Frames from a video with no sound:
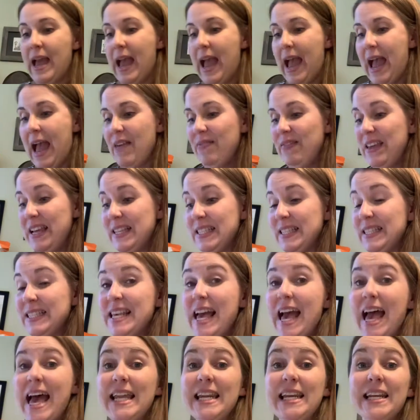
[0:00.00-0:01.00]
And they
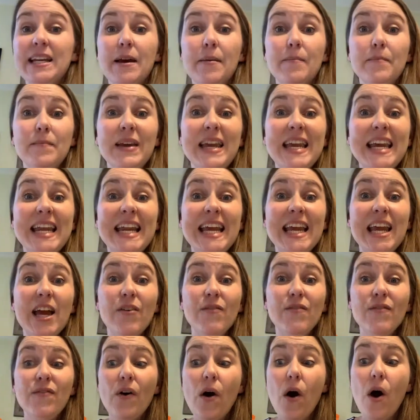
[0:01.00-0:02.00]
said in a
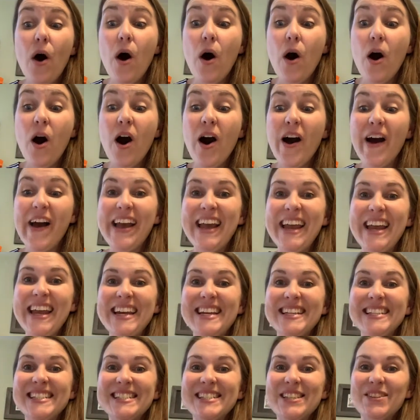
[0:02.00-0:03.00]
medium
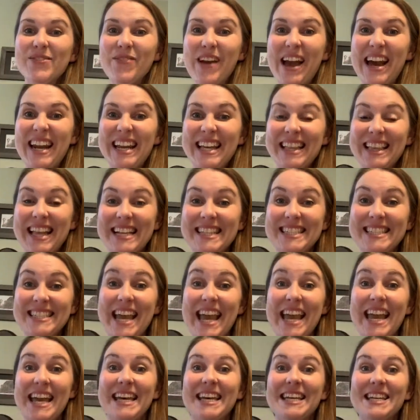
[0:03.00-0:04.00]
voice, ready? Let's
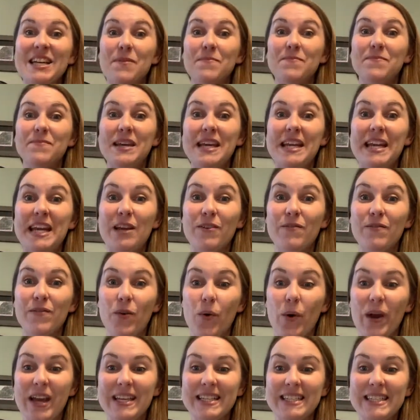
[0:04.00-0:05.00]
say it in a medium
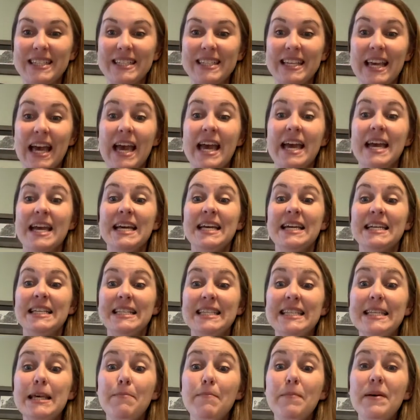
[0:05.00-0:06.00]
voice.
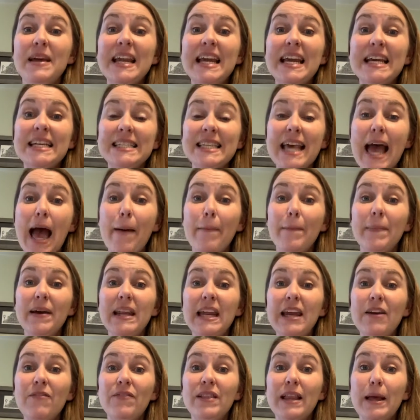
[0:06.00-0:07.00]
Zippity,
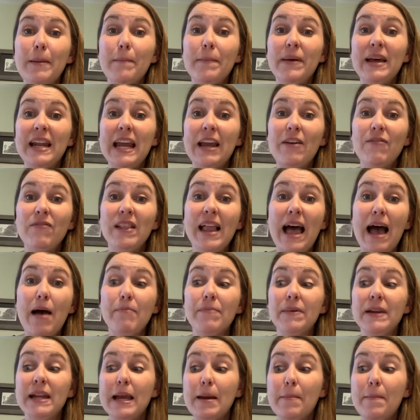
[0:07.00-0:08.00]
zappity, flippity,
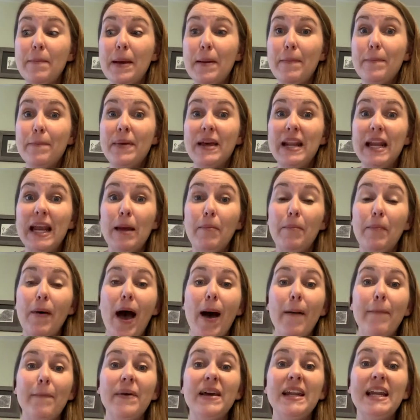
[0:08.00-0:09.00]
floppity, bippity,
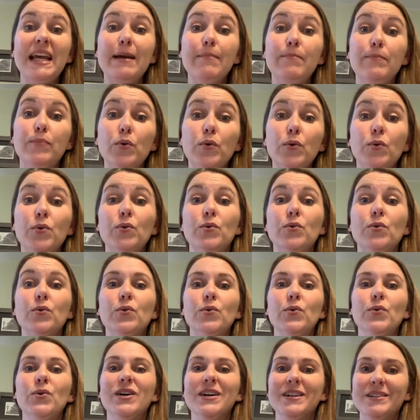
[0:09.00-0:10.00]
boppity,
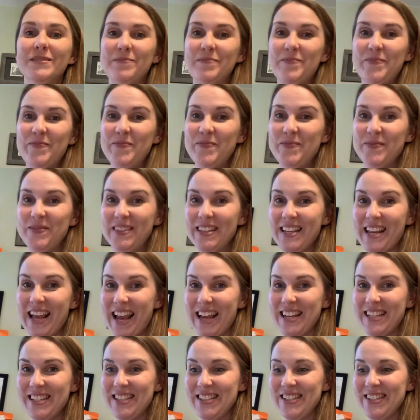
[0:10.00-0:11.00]
boo.
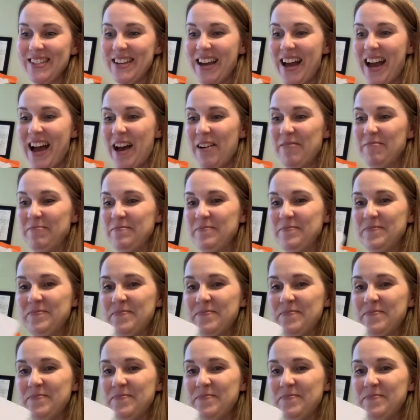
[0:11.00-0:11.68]
Nice job.